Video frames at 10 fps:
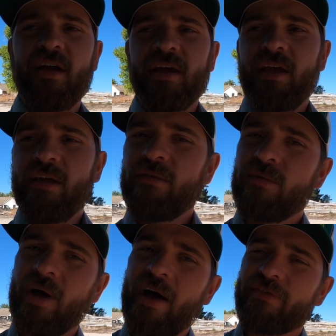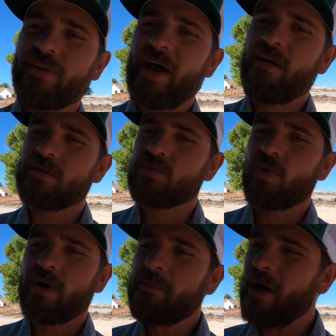He, after that, was
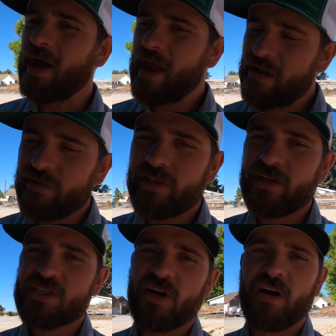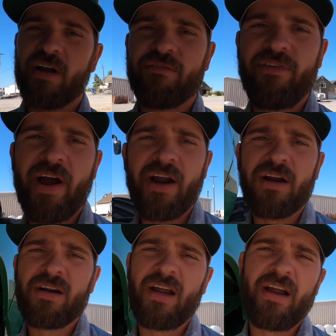worried about everything started on
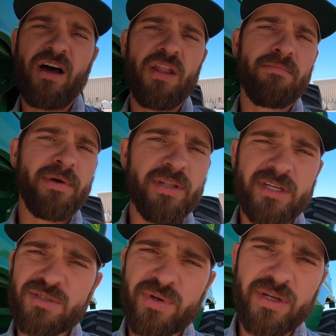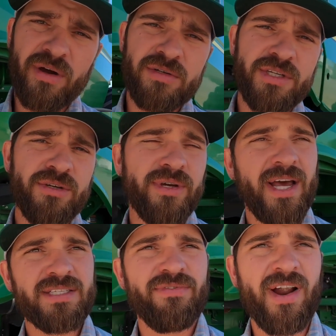fire. All the buildings we'd go to, he
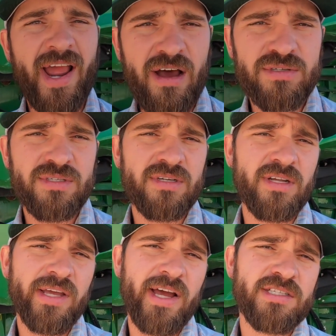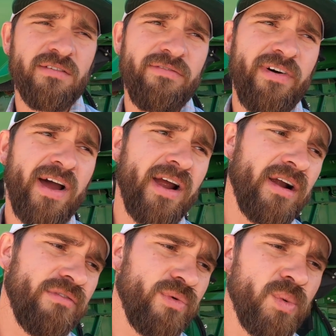asked if our house was gonna catch on
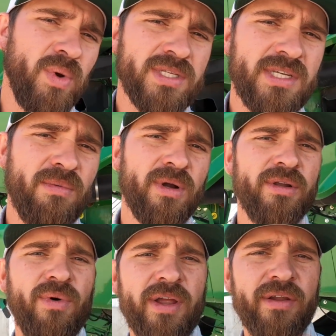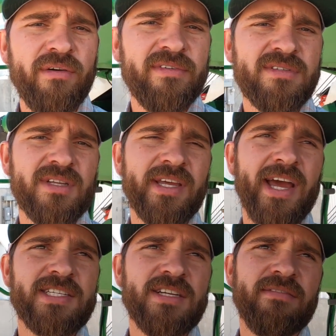fire. If we went somewhere, he'd want to know if it was gonna
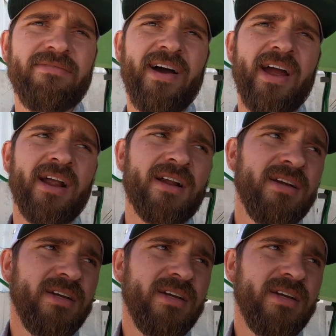catch on fire.